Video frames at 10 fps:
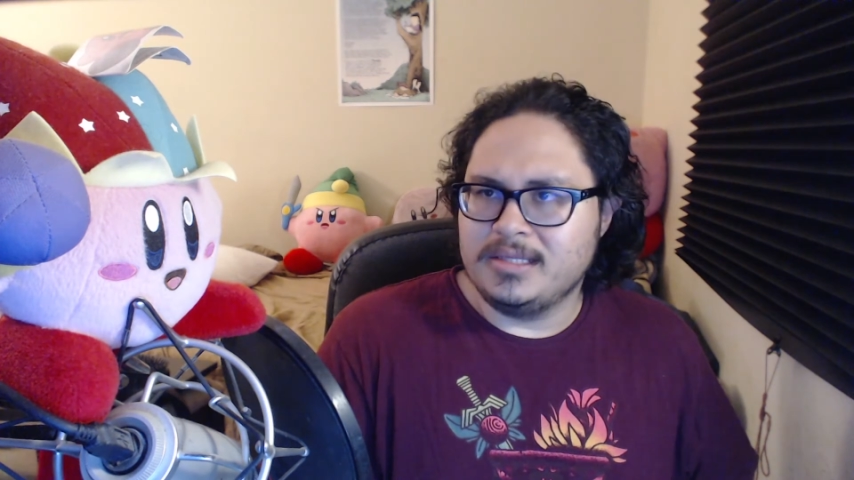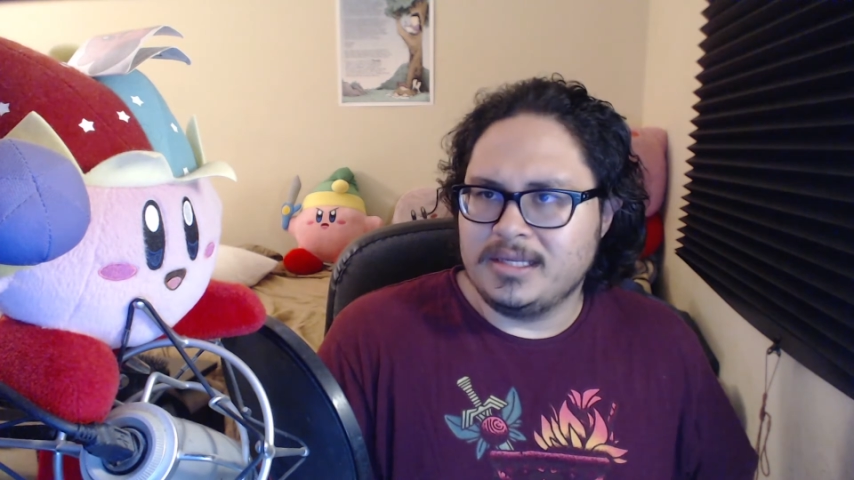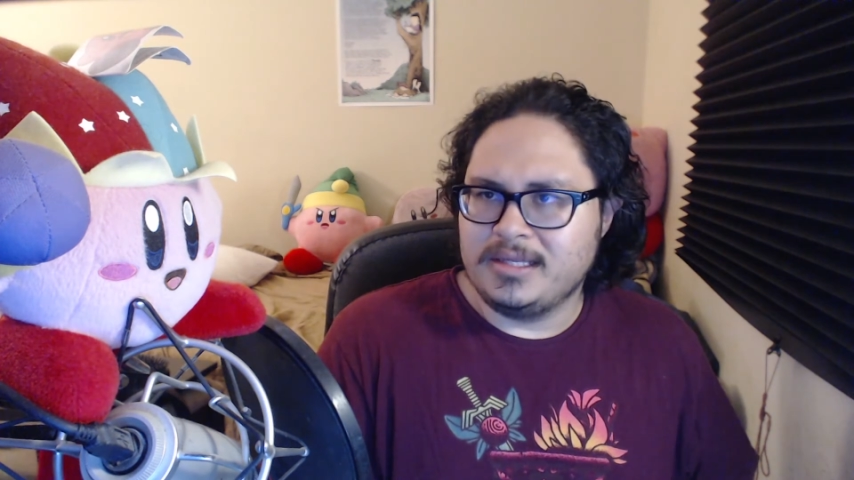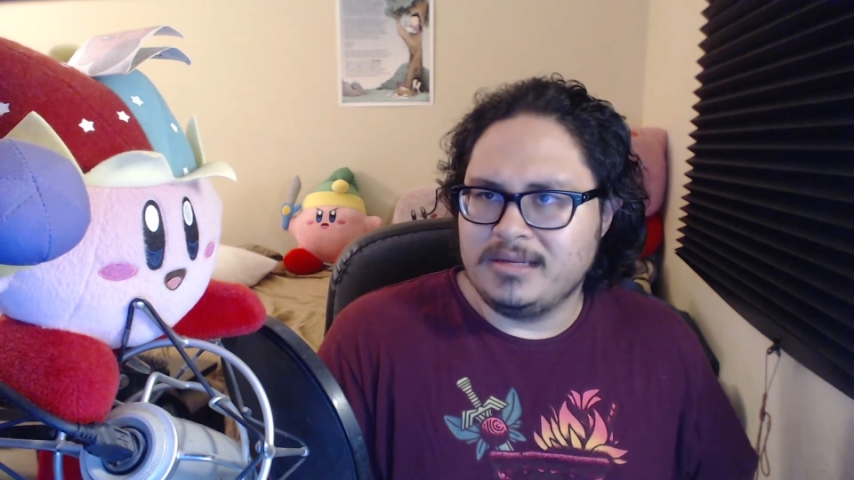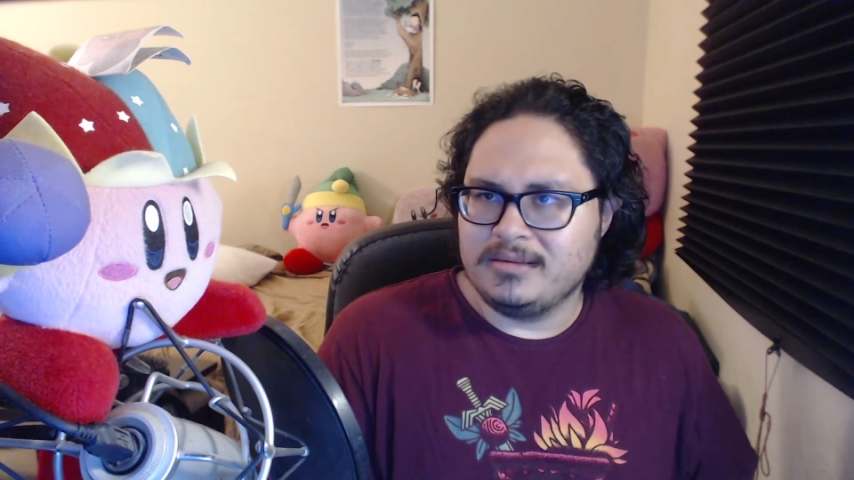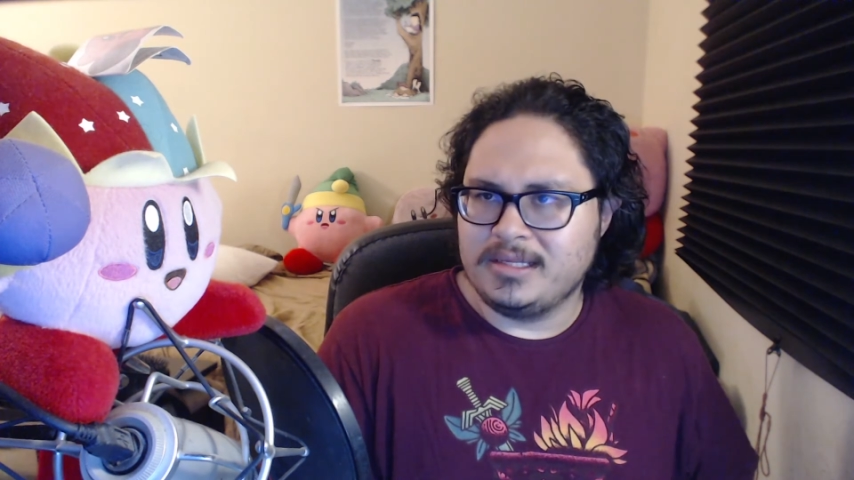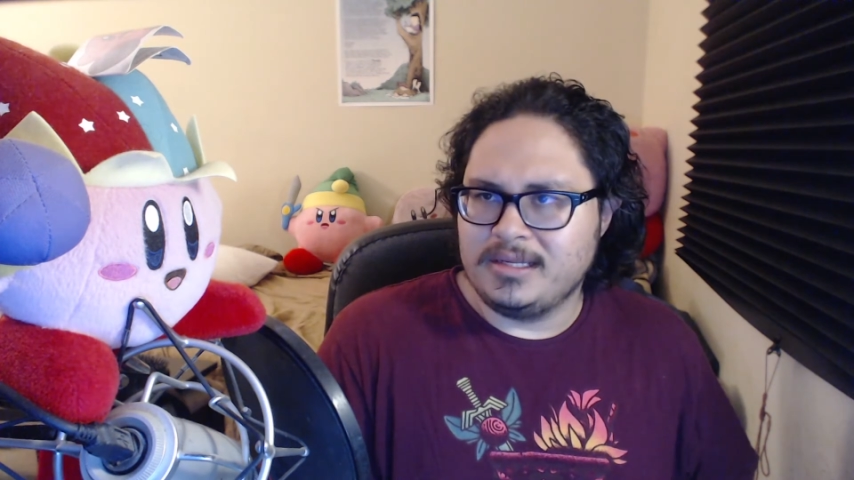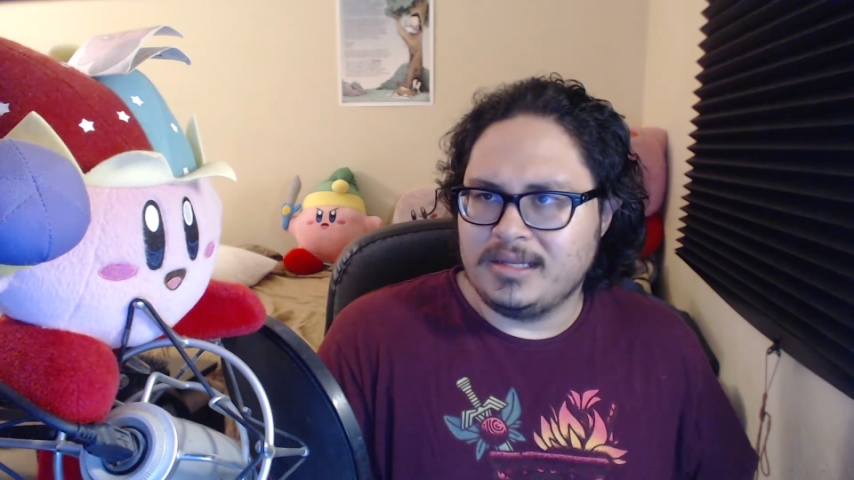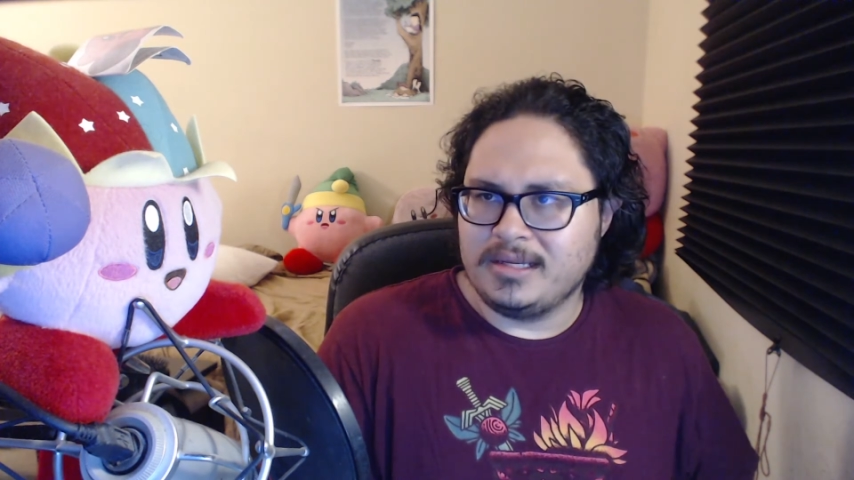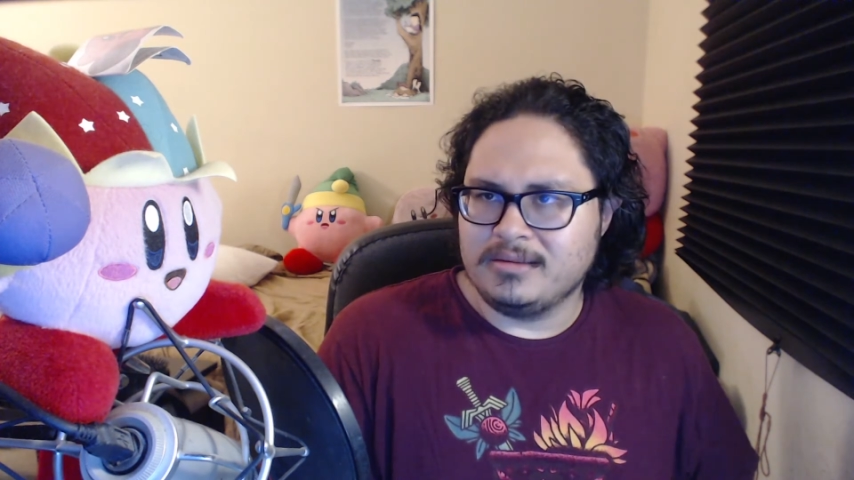And I think it was that he
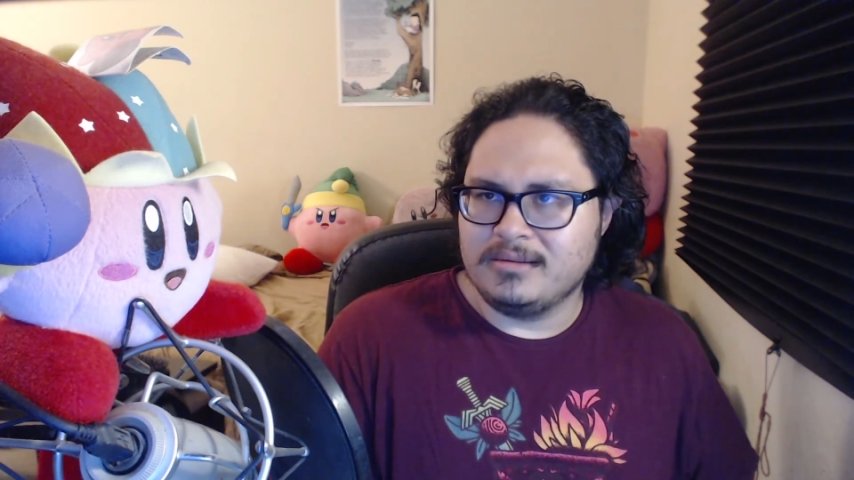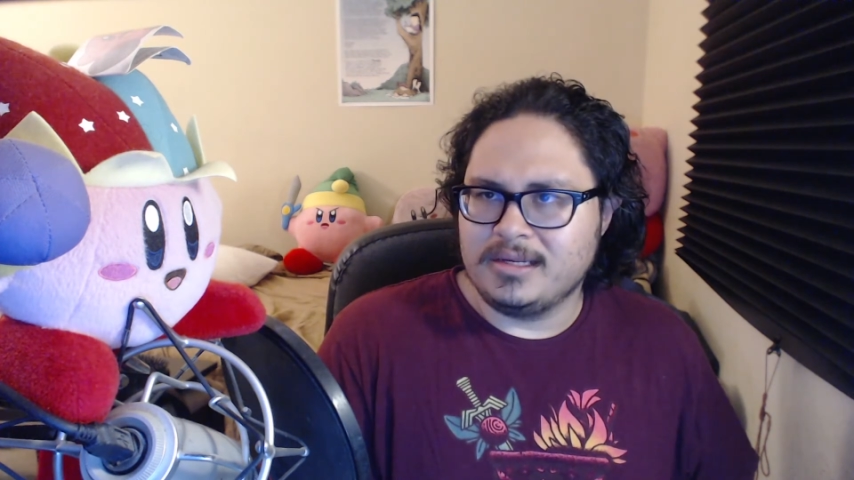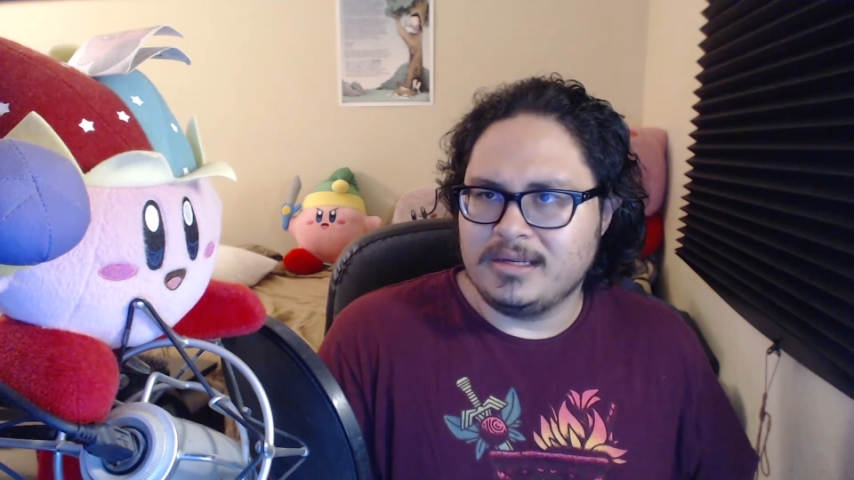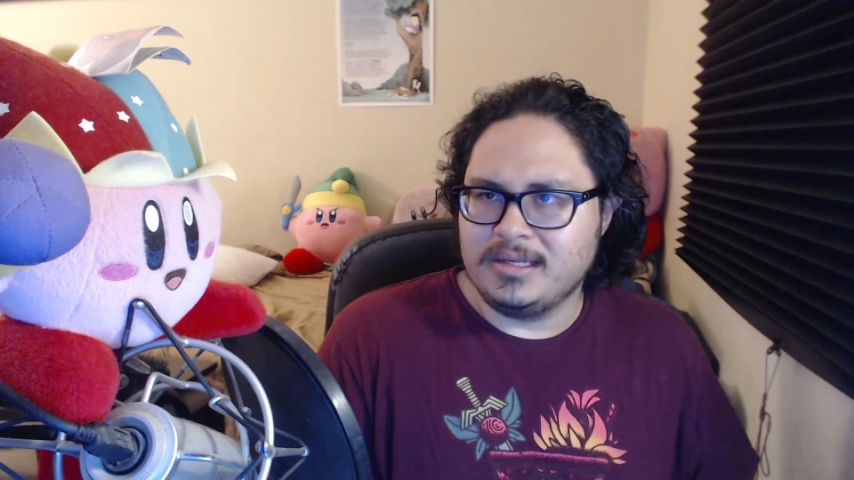like learned kind